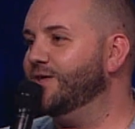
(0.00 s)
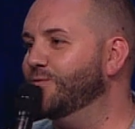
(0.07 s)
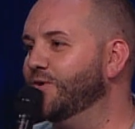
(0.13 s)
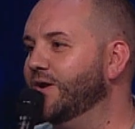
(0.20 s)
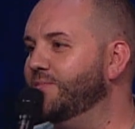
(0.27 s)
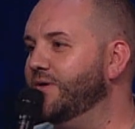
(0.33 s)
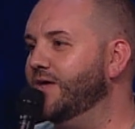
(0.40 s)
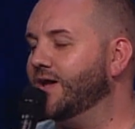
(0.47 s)
you
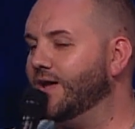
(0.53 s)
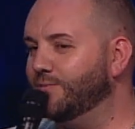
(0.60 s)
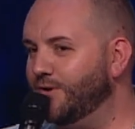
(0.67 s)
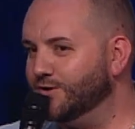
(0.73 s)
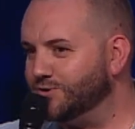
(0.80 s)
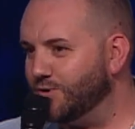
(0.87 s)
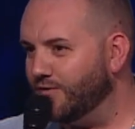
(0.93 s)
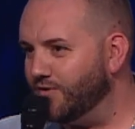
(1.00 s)
want to be, come
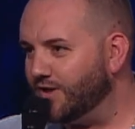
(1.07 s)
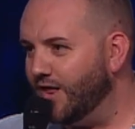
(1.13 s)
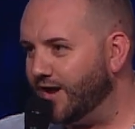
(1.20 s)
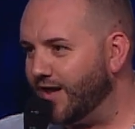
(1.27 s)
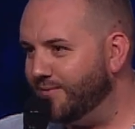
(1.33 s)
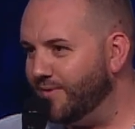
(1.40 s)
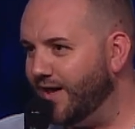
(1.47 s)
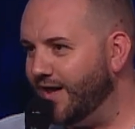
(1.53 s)
on, 12 o'clock,
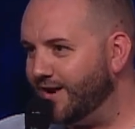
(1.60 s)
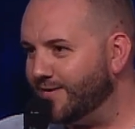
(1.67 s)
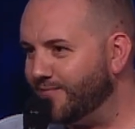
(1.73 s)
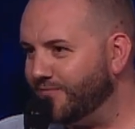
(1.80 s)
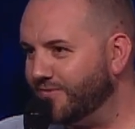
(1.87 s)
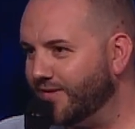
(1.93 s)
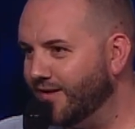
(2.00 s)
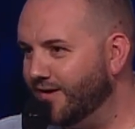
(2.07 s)
amen? Amen.
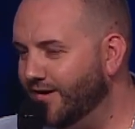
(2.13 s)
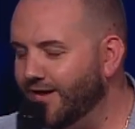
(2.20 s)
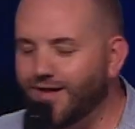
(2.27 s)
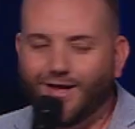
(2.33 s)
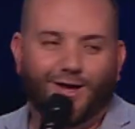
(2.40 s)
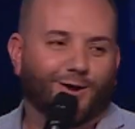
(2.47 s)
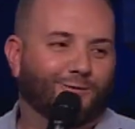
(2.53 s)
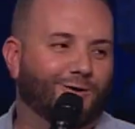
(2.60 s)

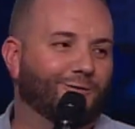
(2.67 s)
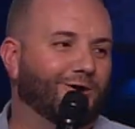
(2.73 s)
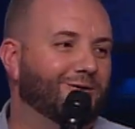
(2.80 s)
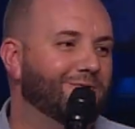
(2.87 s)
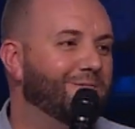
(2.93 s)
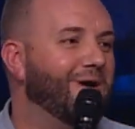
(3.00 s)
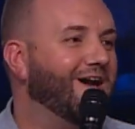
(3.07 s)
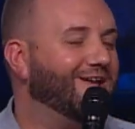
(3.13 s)
We want to
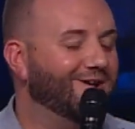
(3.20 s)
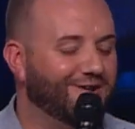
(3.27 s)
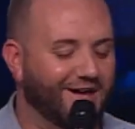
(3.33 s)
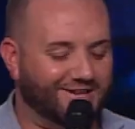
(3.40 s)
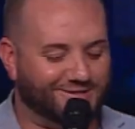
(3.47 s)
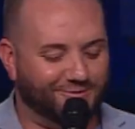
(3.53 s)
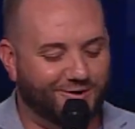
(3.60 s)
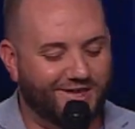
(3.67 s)
be back here
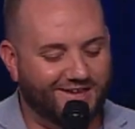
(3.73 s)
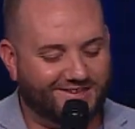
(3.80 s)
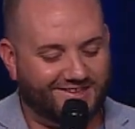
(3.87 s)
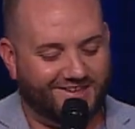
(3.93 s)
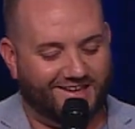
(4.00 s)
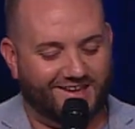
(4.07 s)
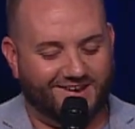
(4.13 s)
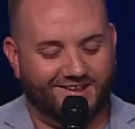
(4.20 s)
next week,
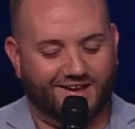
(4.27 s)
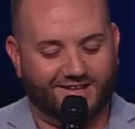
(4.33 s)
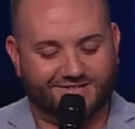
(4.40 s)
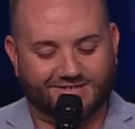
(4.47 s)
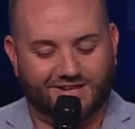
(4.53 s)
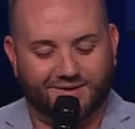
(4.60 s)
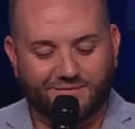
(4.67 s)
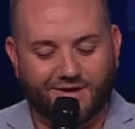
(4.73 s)
and it's
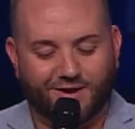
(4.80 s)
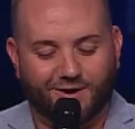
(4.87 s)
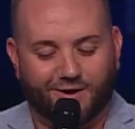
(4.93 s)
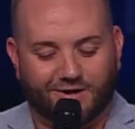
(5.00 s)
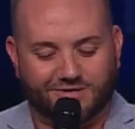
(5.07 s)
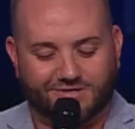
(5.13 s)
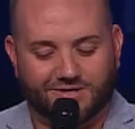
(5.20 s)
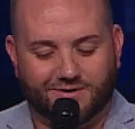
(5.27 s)
going to be an
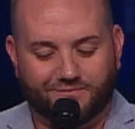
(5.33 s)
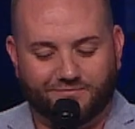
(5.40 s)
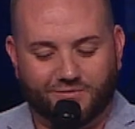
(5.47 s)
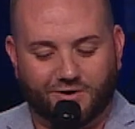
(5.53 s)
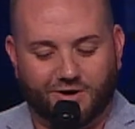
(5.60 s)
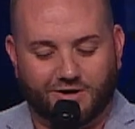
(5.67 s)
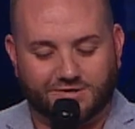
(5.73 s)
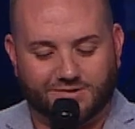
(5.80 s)
awesome,
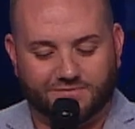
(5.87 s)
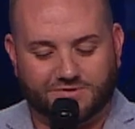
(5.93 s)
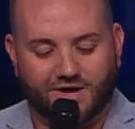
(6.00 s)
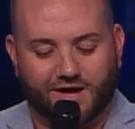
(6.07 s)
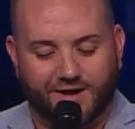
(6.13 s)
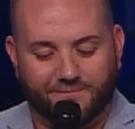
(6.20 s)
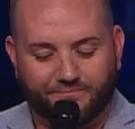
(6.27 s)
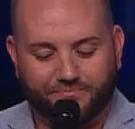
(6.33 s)
awesome
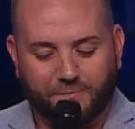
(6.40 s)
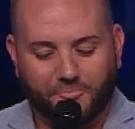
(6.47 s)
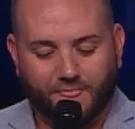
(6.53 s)
time.